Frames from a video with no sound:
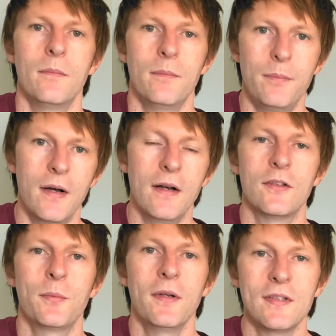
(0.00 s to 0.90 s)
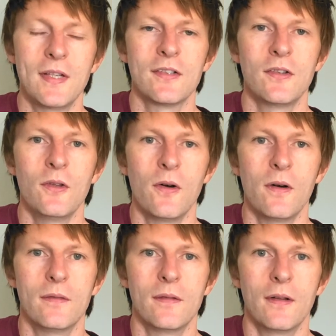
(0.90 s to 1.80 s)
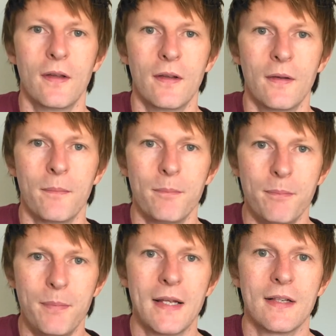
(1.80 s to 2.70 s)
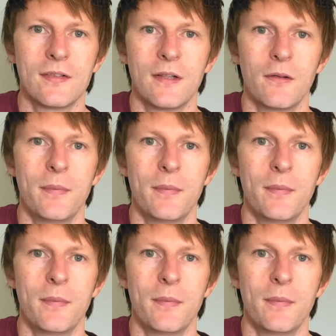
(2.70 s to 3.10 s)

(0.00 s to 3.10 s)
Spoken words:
But to be honest, it's not the biggest deal.